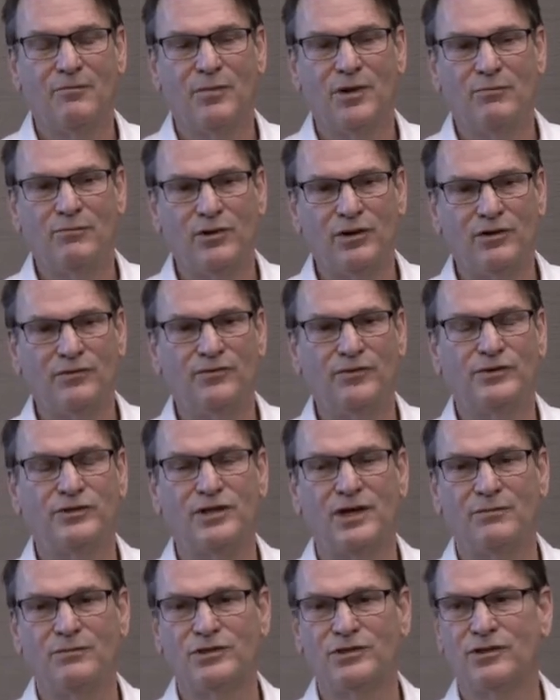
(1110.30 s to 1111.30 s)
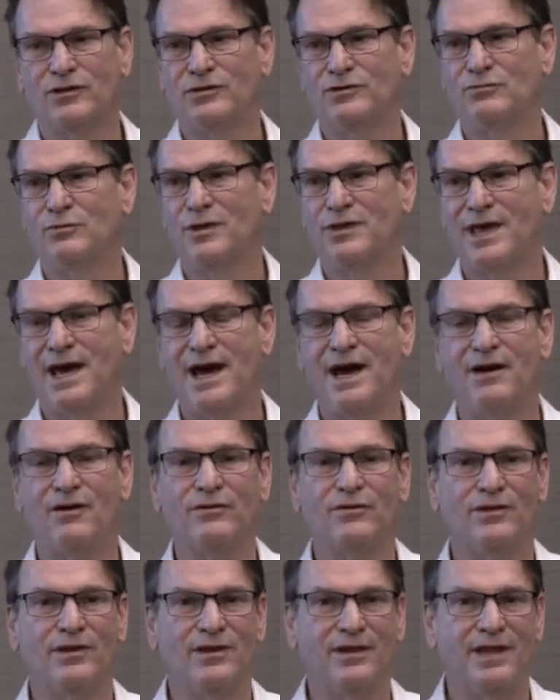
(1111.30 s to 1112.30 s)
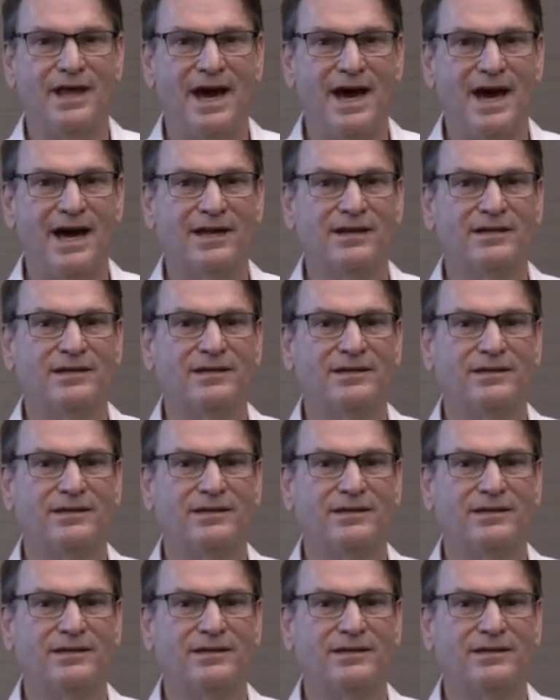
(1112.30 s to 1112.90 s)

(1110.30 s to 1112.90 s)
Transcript: beautiful gemstones without that